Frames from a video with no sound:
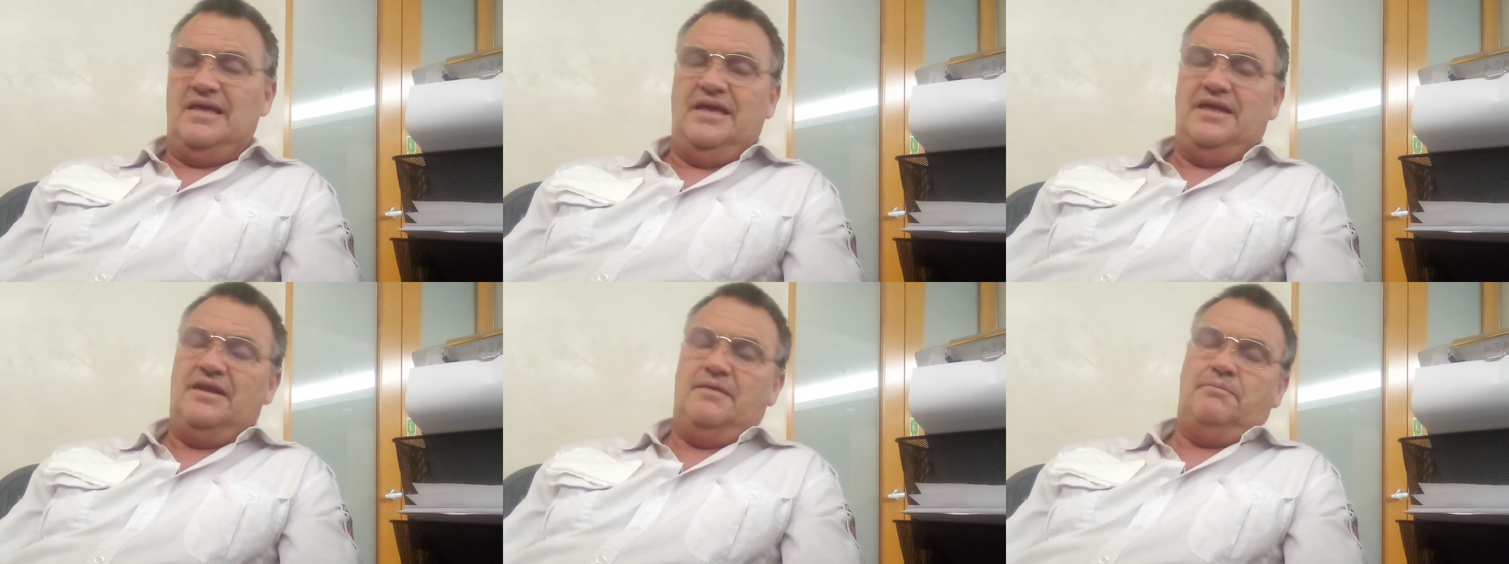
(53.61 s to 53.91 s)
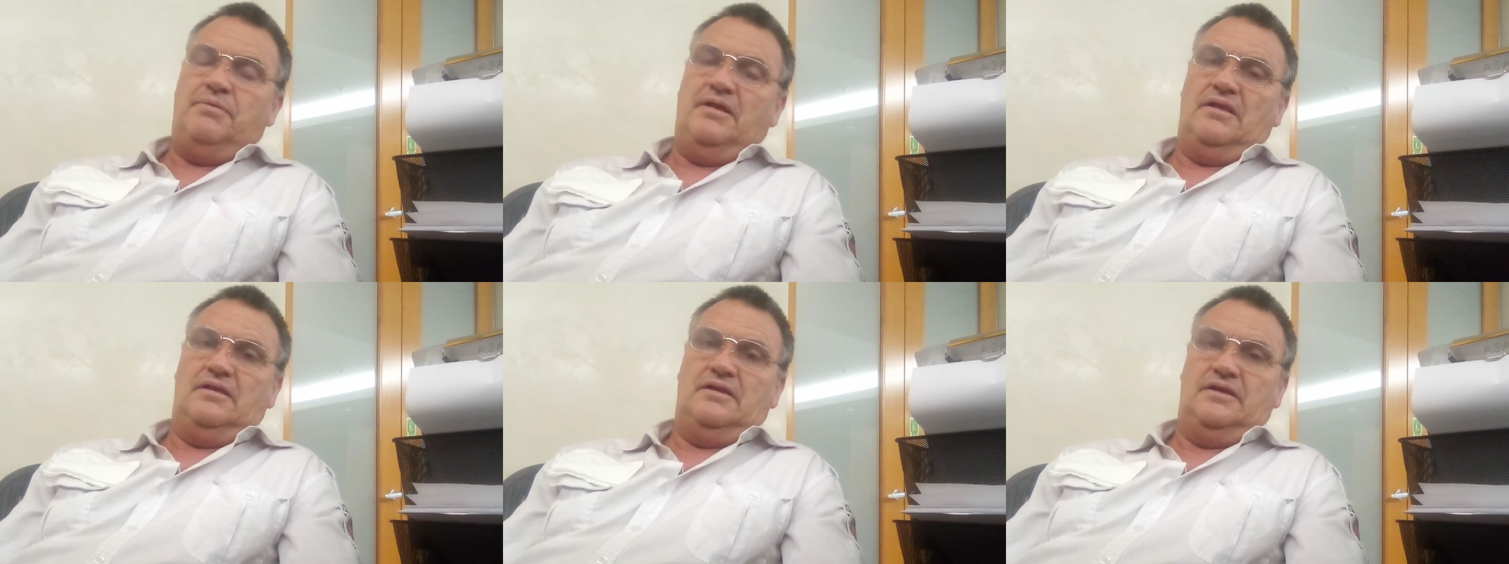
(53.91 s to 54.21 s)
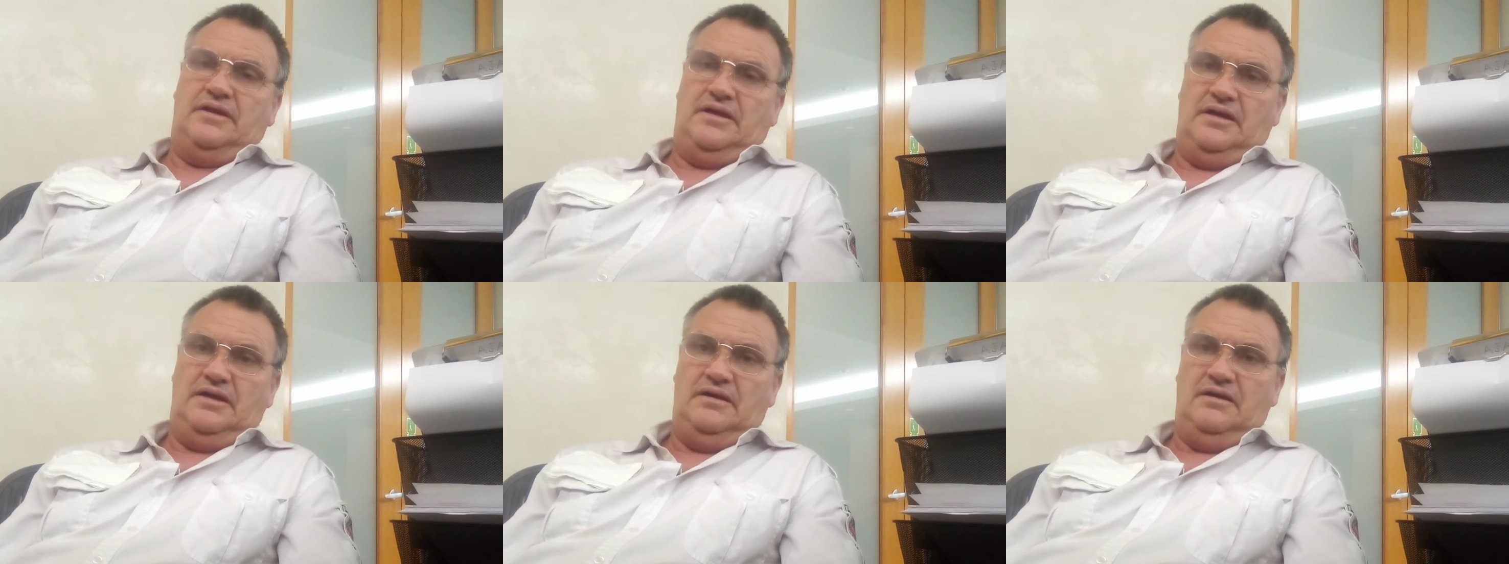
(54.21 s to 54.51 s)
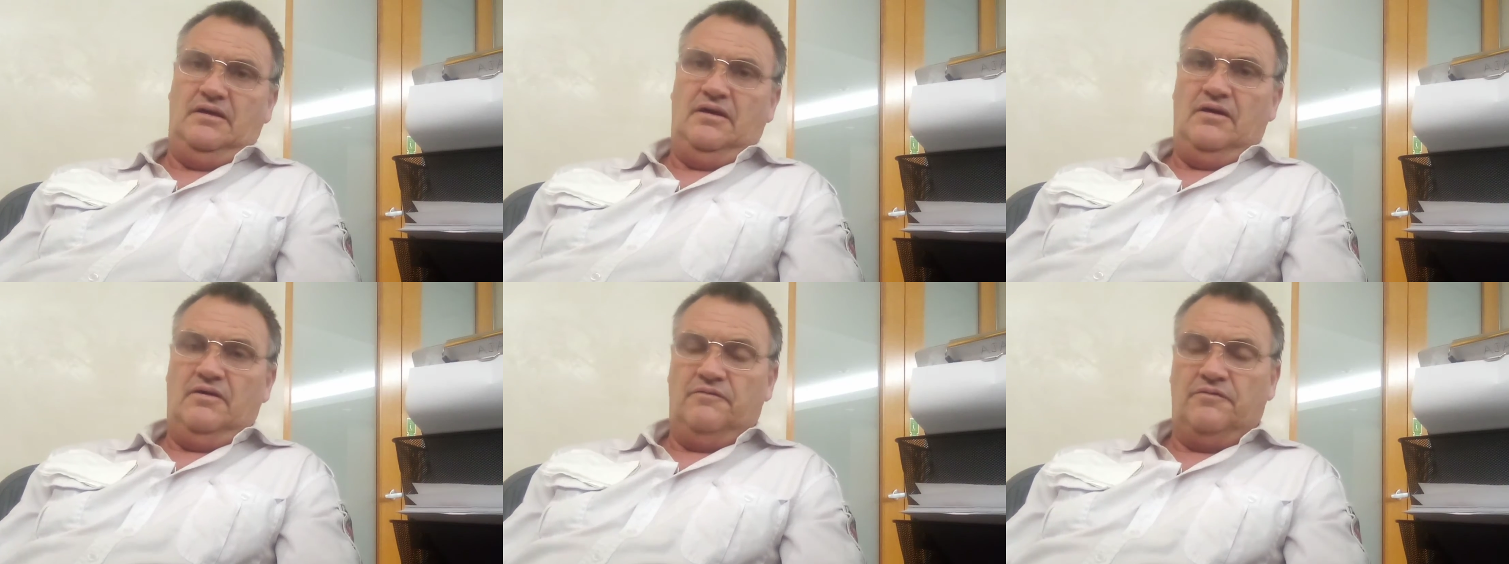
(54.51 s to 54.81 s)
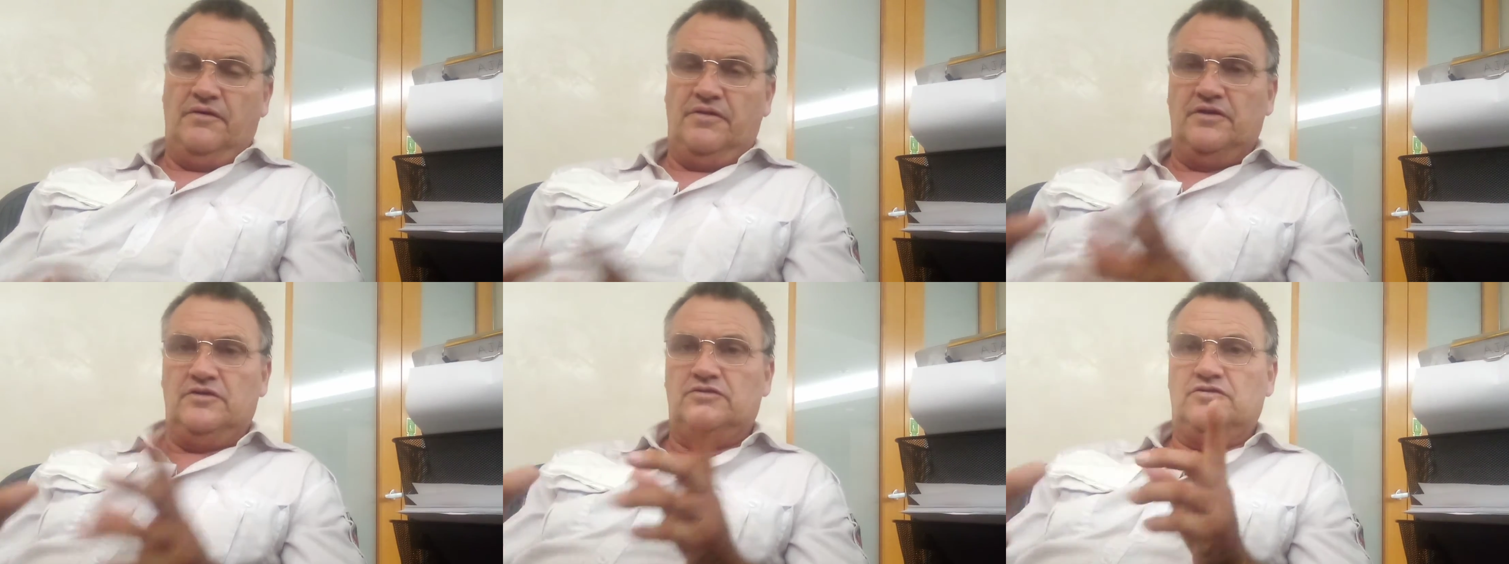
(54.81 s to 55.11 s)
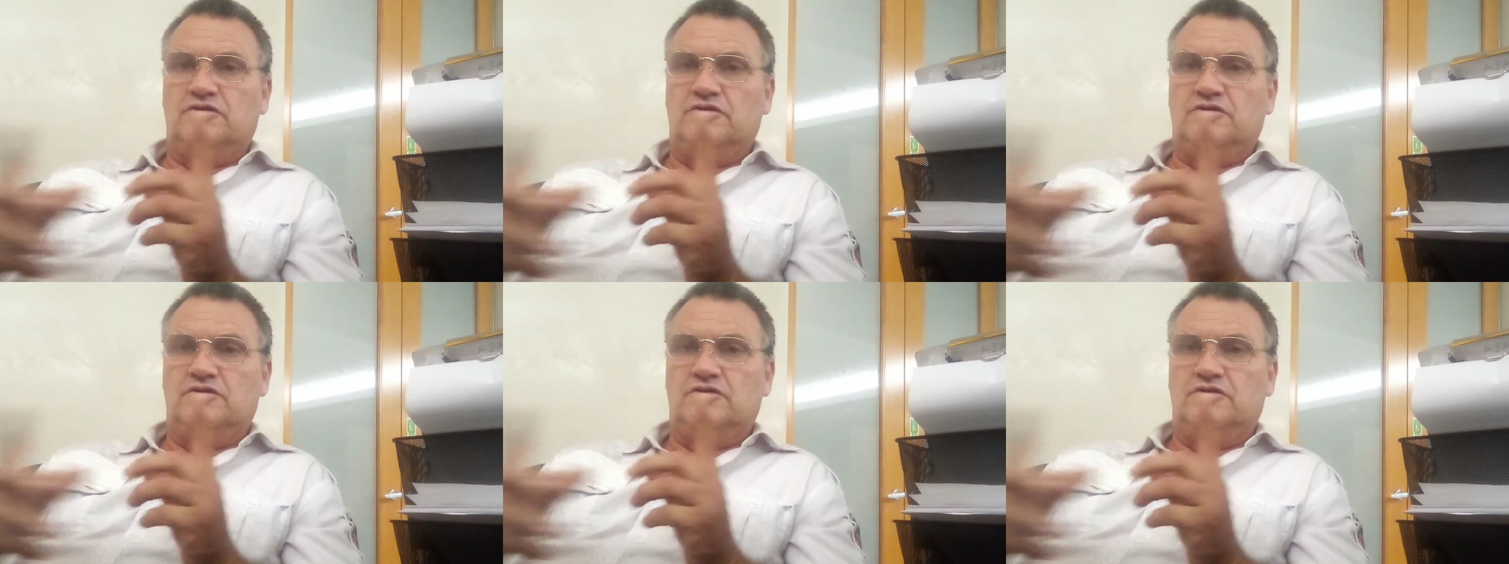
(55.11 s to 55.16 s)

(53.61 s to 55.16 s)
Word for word: inability for the